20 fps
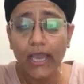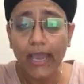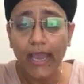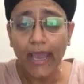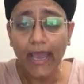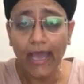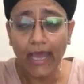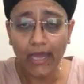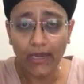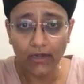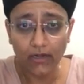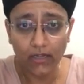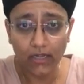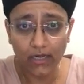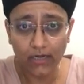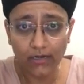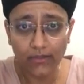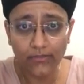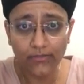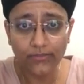And
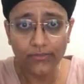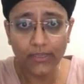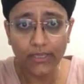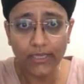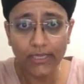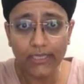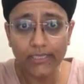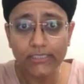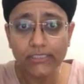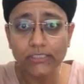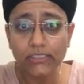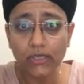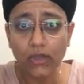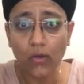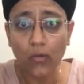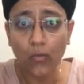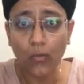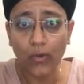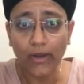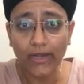another thing is
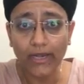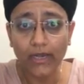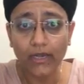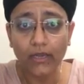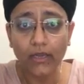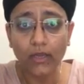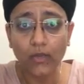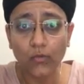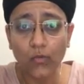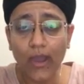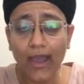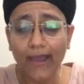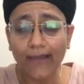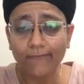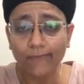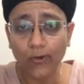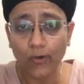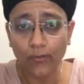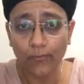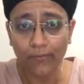when you
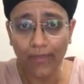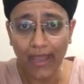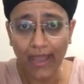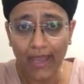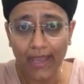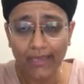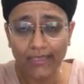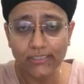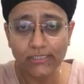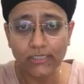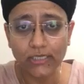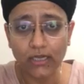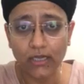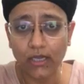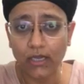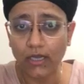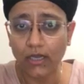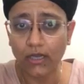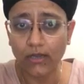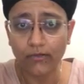have your bags
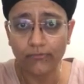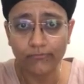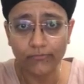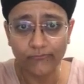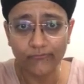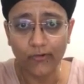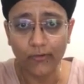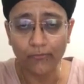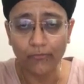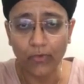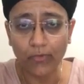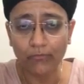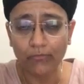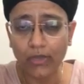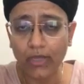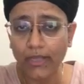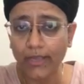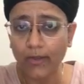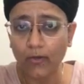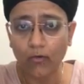from
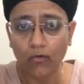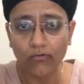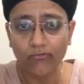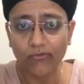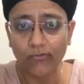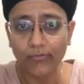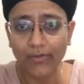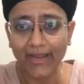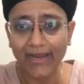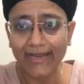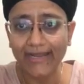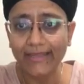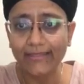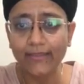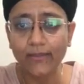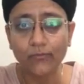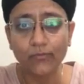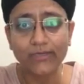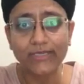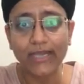Mumbai or from Delhi,
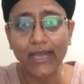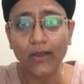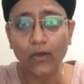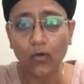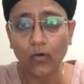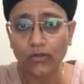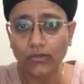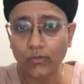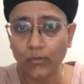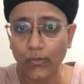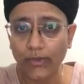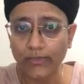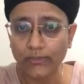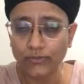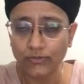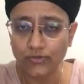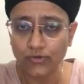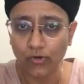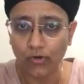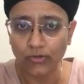they would tag all the way
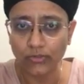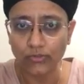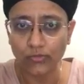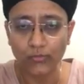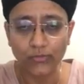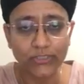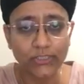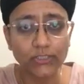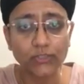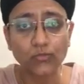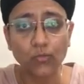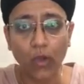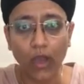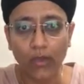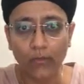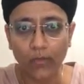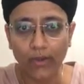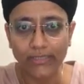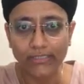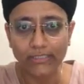to Toronto, which is
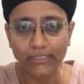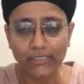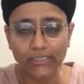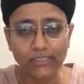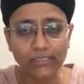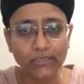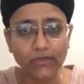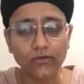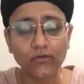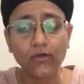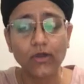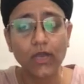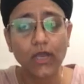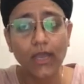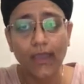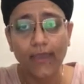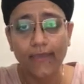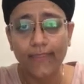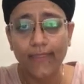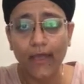YYZ. So
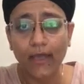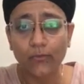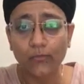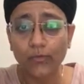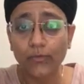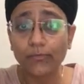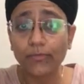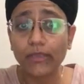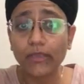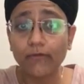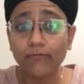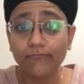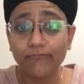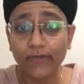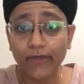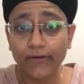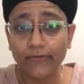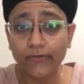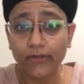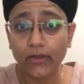that would be a
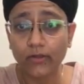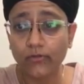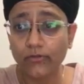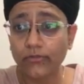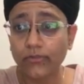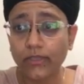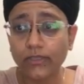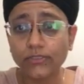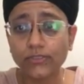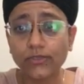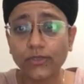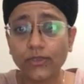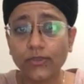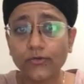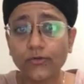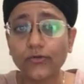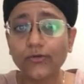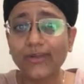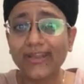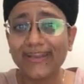very, very good thing. So you
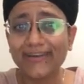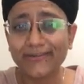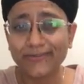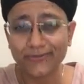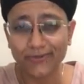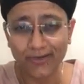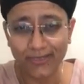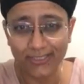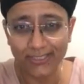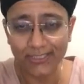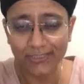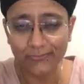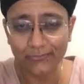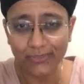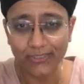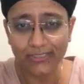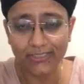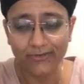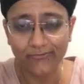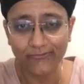don't need a transit
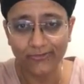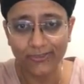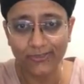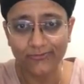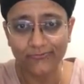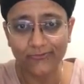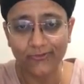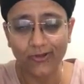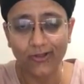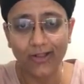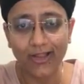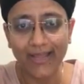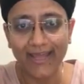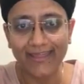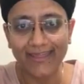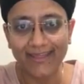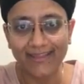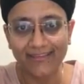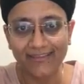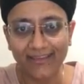visa, first of all.
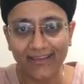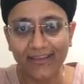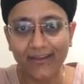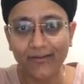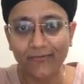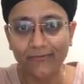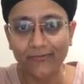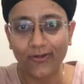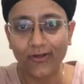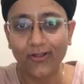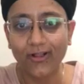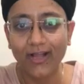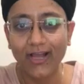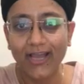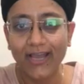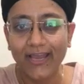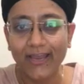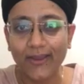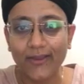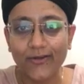And then second of all,
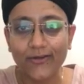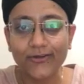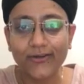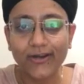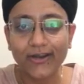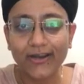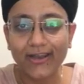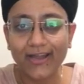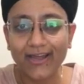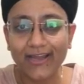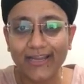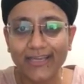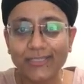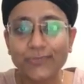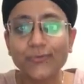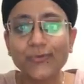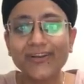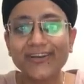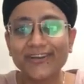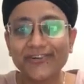your
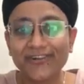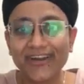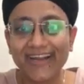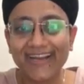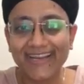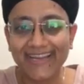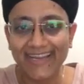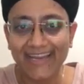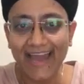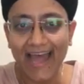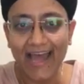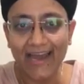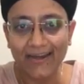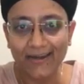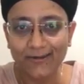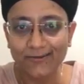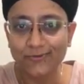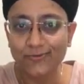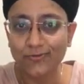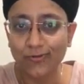luggage will directly land
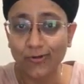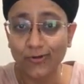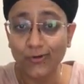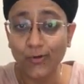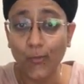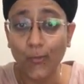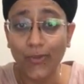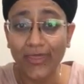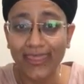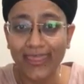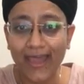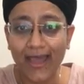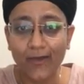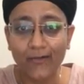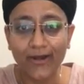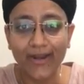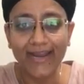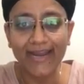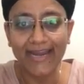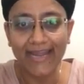in Toronto
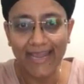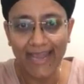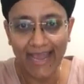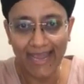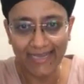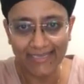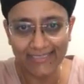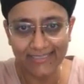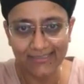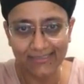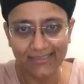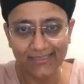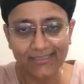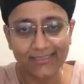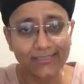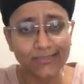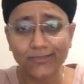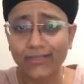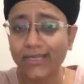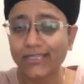without any hassle.
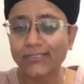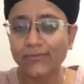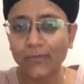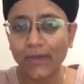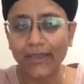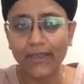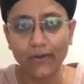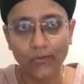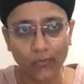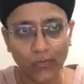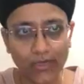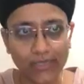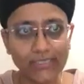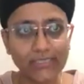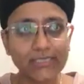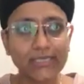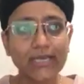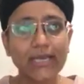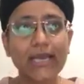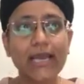So that's my advice.